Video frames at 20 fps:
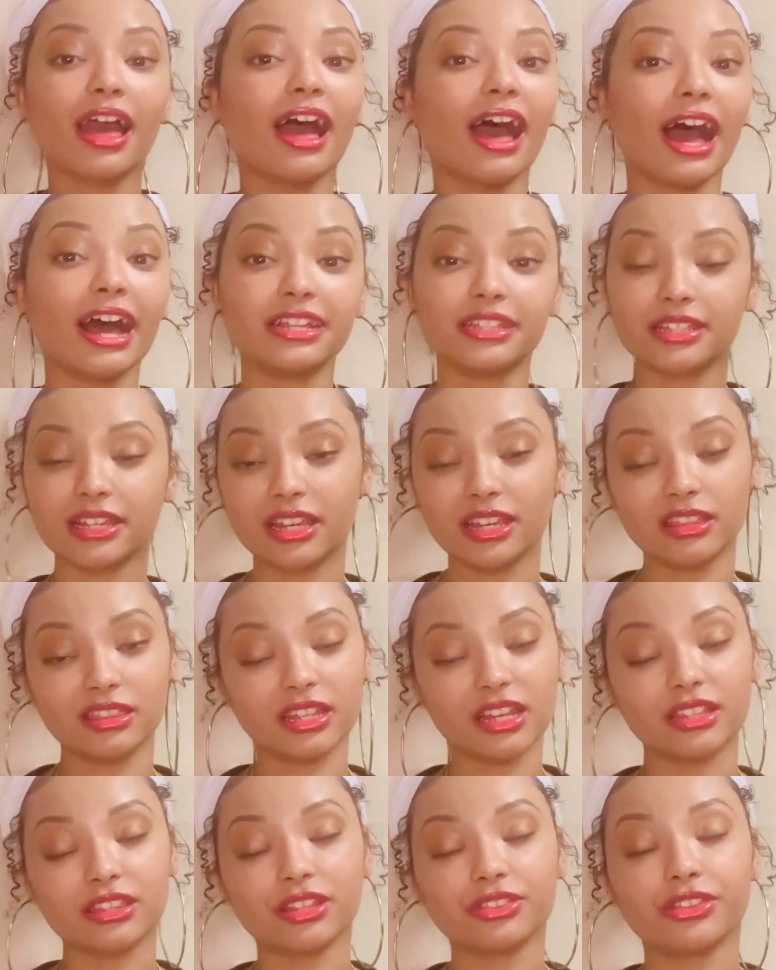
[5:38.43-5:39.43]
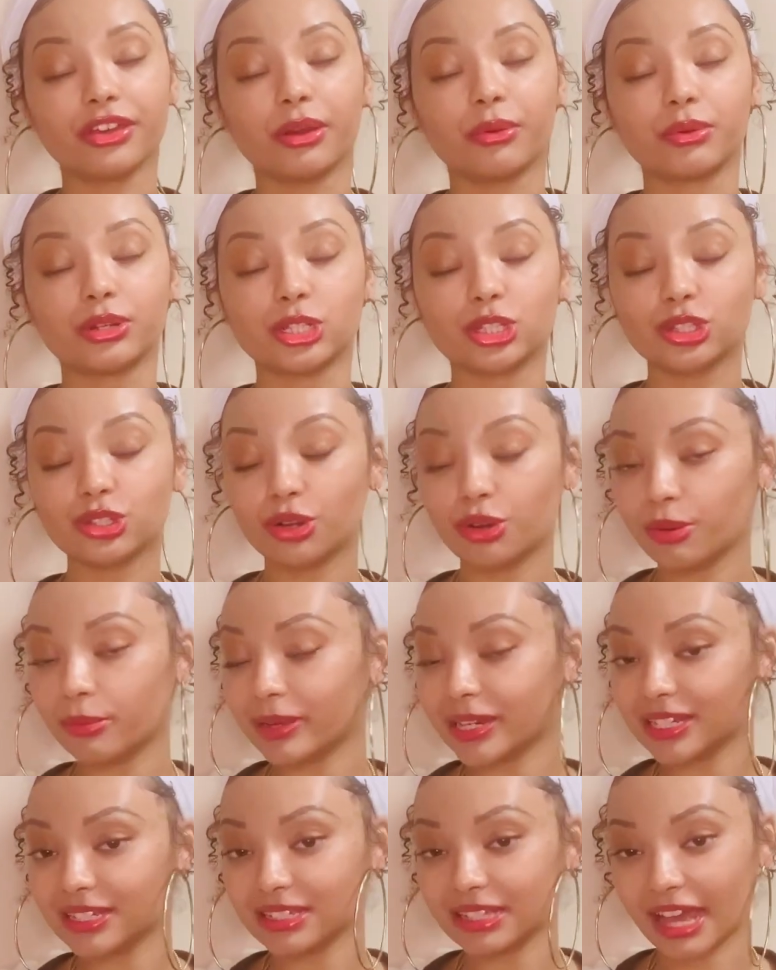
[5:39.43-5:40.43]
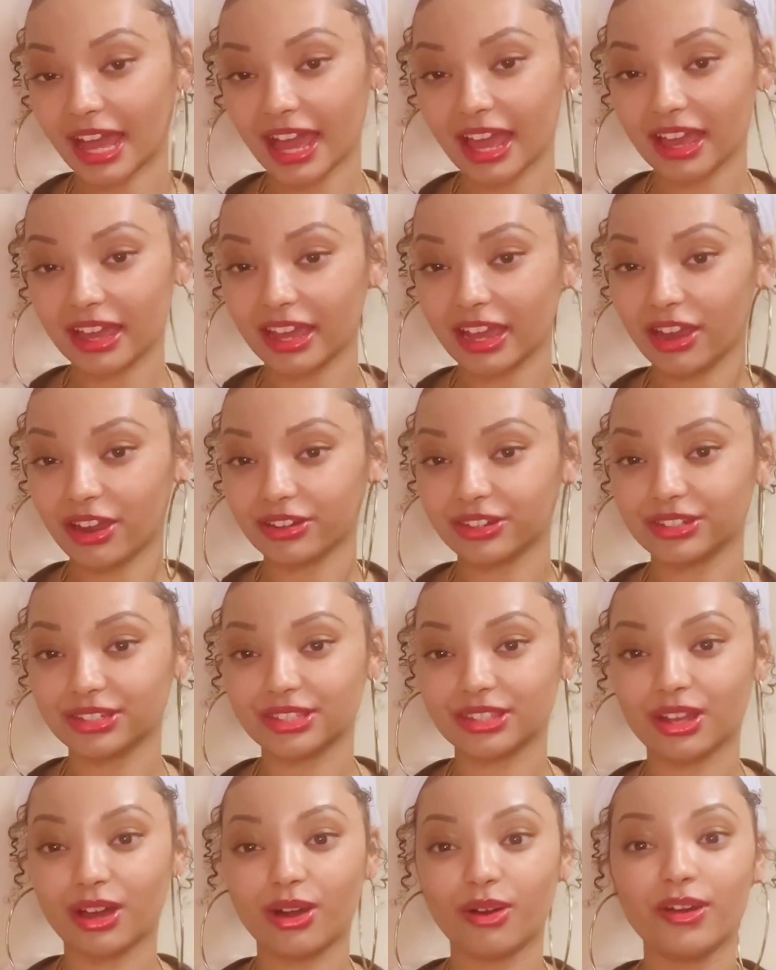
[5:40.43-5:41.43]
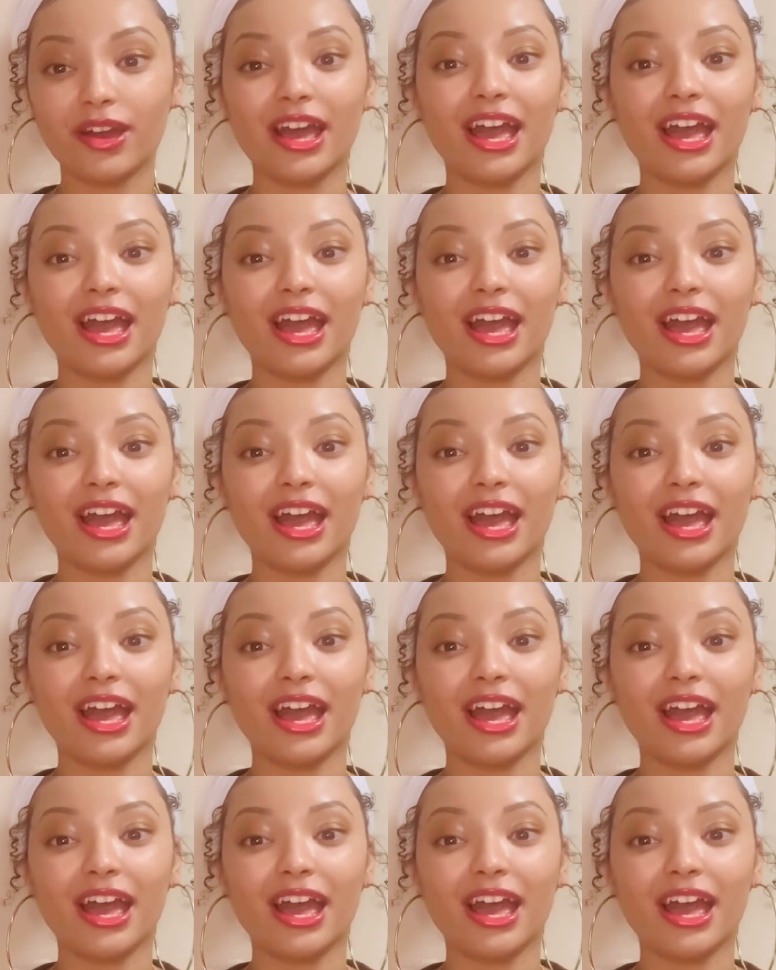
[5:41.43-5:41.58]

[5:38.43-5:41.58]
I did think that there were too many side characters though.